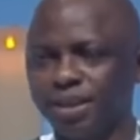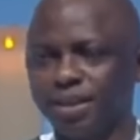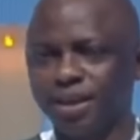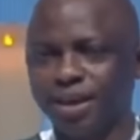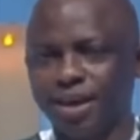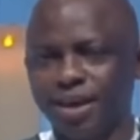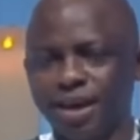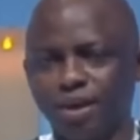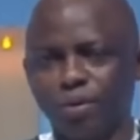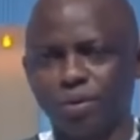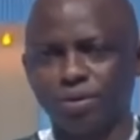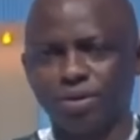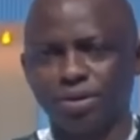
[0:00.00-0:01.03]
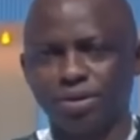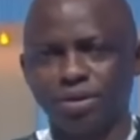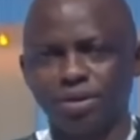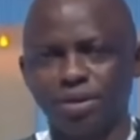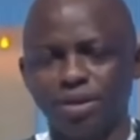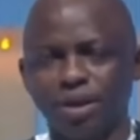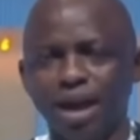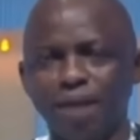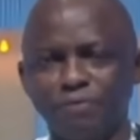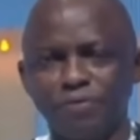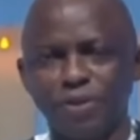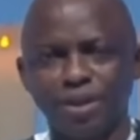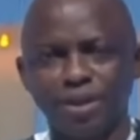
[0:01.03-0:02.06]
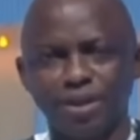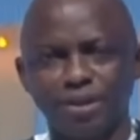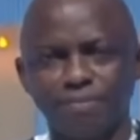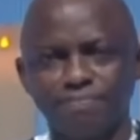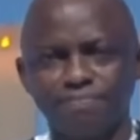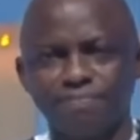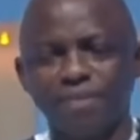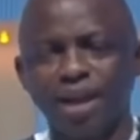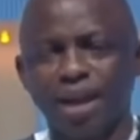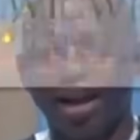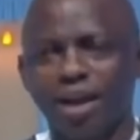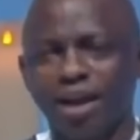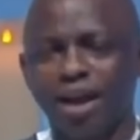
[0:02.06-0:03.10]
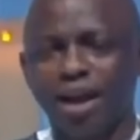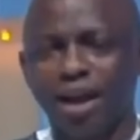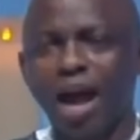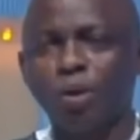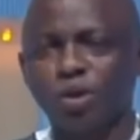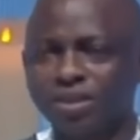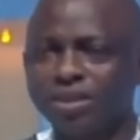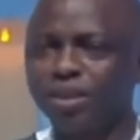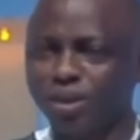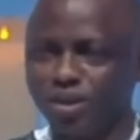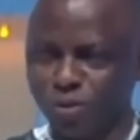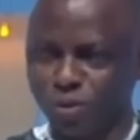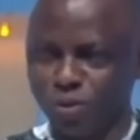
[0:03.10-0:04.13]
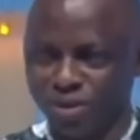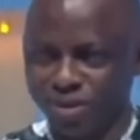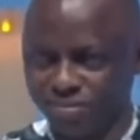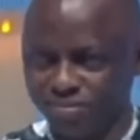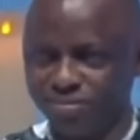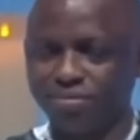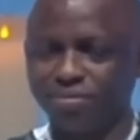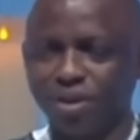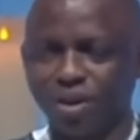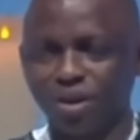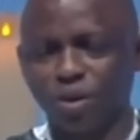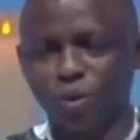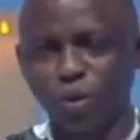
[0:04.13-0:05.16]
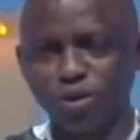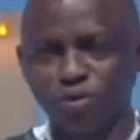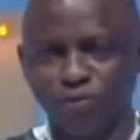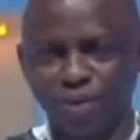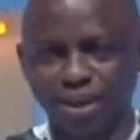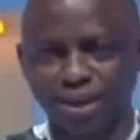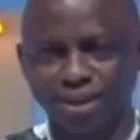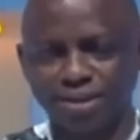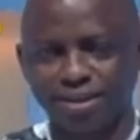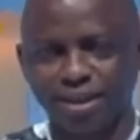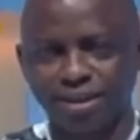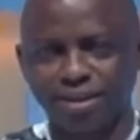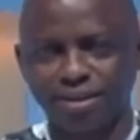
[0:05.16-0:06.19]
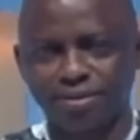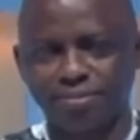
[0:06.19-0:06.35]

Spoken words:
in the car. I was afraid. I was still on the road going to Vegas, and